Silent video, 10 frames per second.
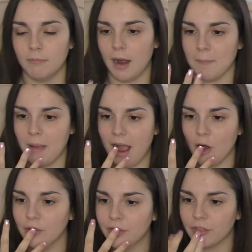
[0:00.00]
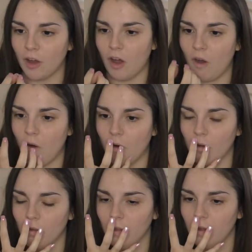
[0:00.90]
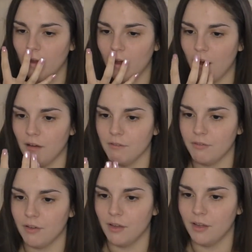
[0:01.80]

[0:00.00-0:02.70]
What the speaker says: My mouth, all of